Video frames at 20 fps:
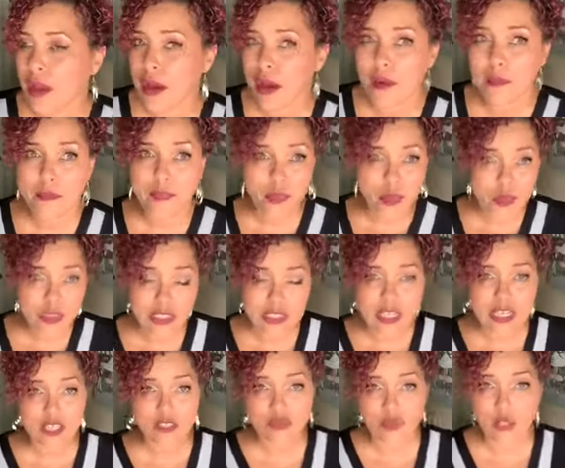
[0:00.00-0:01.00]
Um,
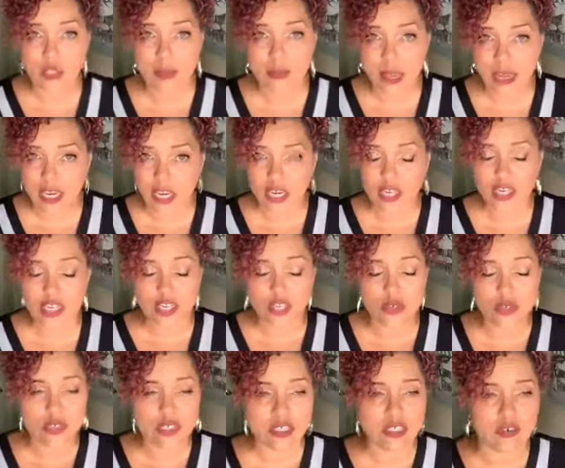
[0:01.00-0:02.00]
those things really make a
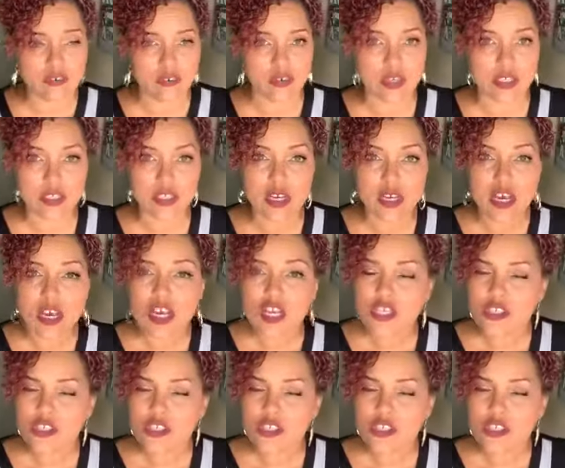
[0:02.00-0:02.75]
huge difference.